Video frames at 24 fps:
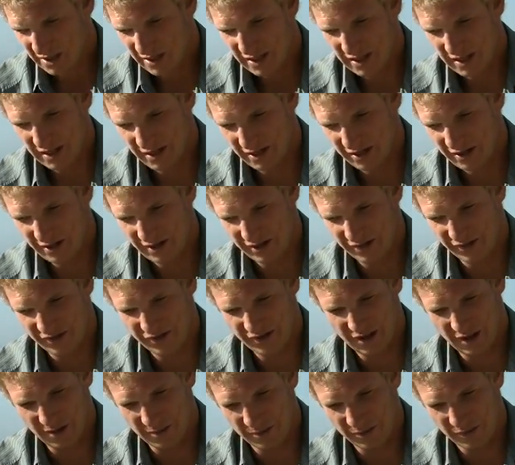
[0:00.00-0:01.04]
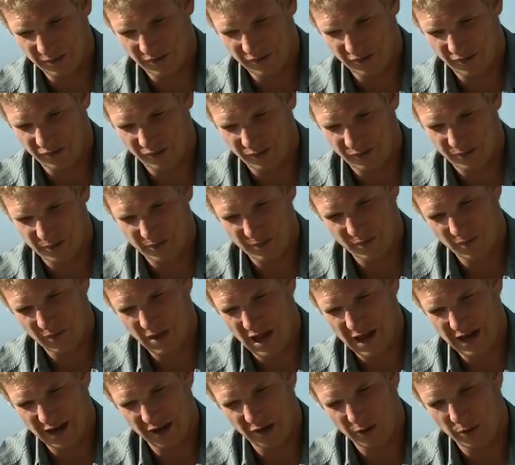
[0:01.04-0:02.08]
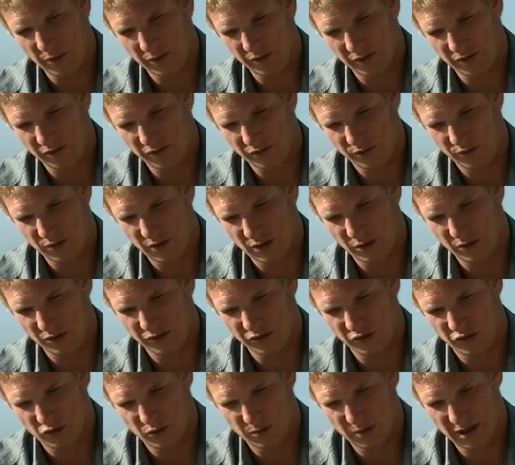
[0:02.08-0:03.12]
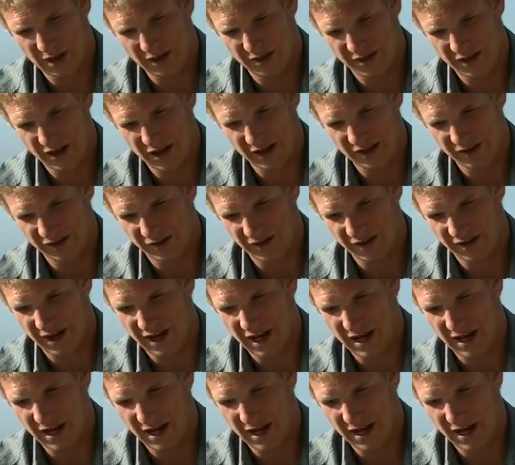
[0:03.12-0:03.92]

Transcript: It seems like there was too many things that